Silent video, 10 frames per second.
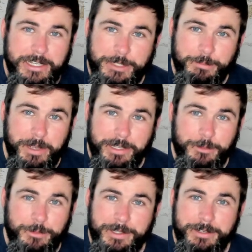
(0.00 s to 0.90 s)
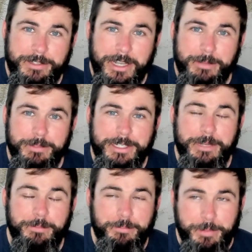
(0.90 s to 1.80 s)
expect a 1 year time
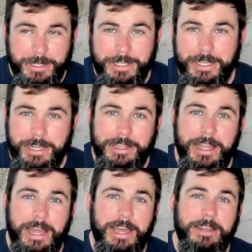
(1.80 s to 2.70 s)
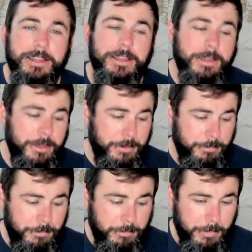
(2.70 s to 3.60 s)
skip, but getting that
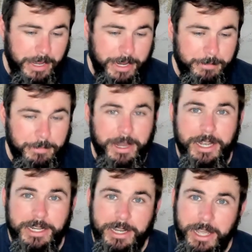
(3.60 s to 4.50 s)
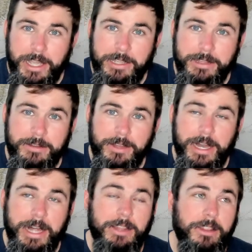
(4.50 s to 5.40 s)
made my day.
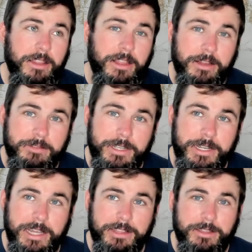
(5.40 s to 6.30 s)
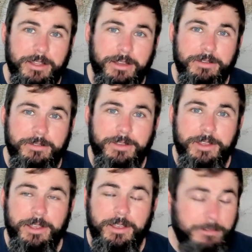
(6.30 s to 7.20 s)
I loved it. I loved
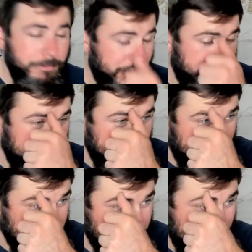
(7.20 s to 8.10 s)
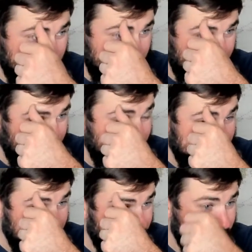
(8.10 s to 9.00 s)
finding out that
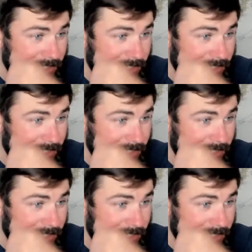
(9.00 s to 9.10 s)
he's